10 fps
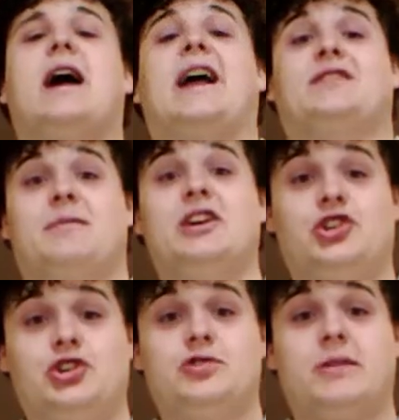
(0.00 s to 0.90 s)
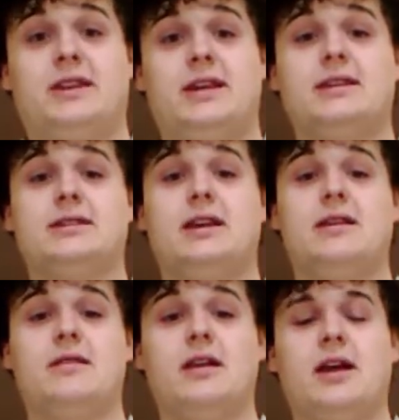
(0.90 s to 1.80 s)
I have some issues with this,
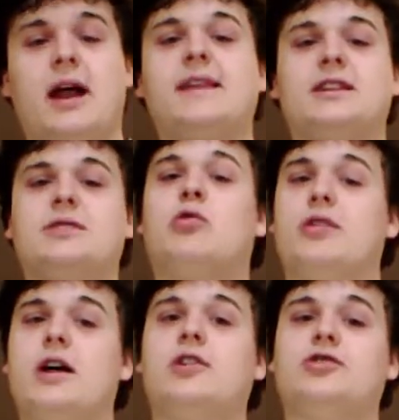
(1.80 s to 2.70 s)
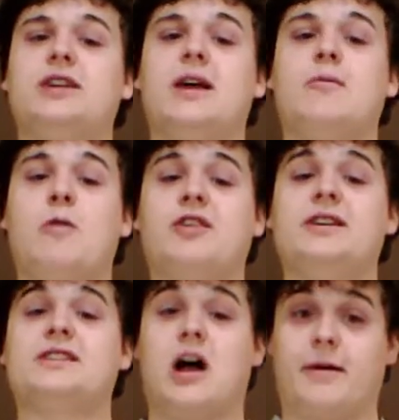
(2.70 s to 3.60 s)
and I think it's important to understand where
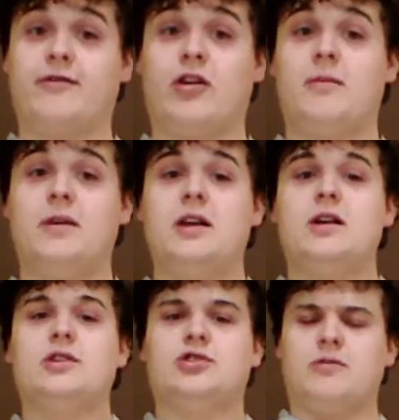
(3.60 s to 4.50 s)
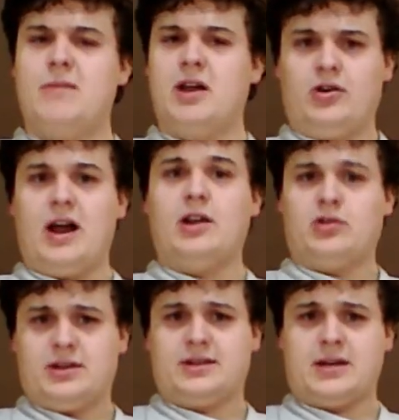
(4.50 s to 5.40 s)
he's coming from. So Miller, I
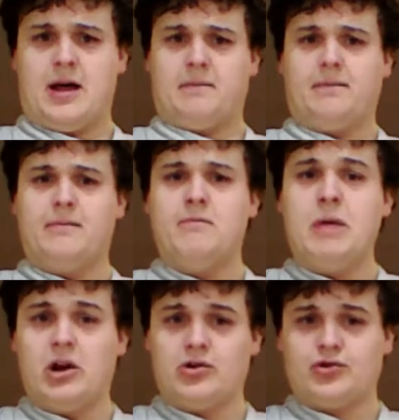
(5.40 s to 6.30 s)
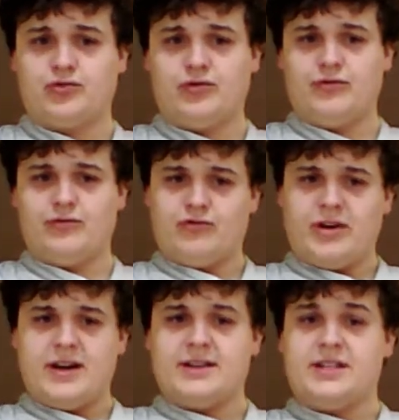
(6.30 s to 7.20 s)
looked this up. Miller's
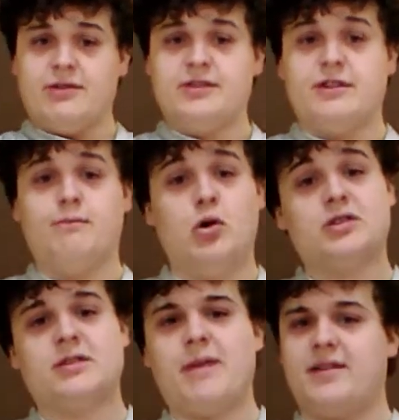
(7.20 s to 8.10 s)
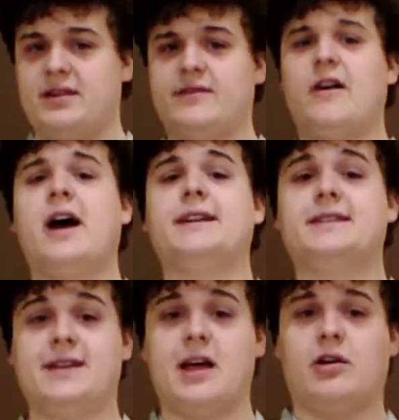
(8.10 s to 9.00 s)
written a series of books about the divine
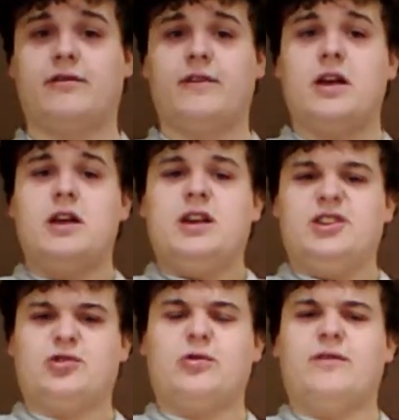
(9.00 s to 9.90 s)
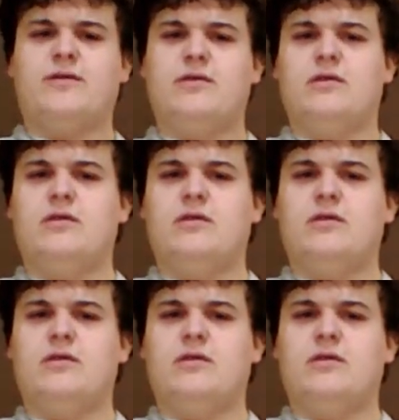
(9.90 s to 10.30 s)
self and sort of